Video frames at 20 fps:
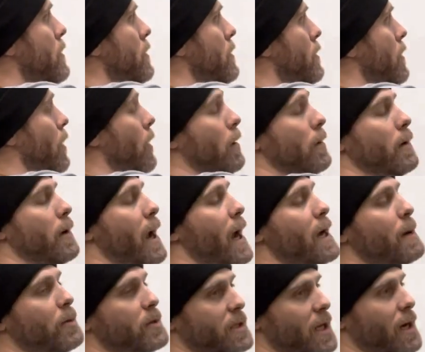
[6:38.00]
or
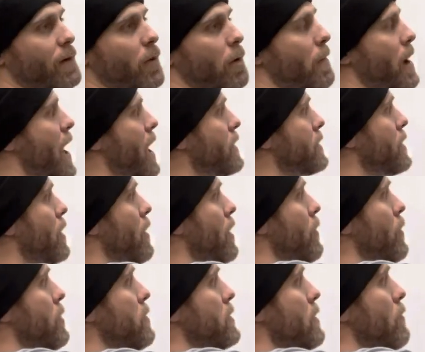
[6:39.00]
80% of our max,
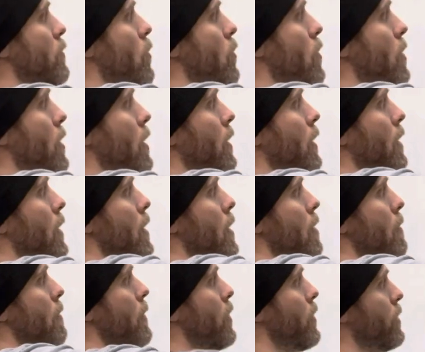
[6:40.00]
we're using more
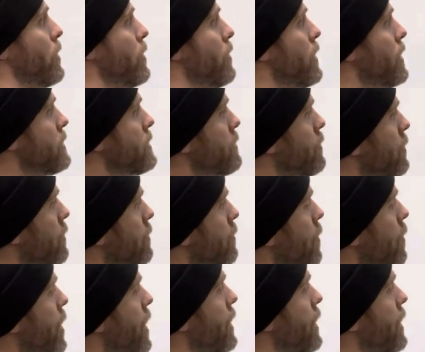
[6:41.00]
motor units, we're right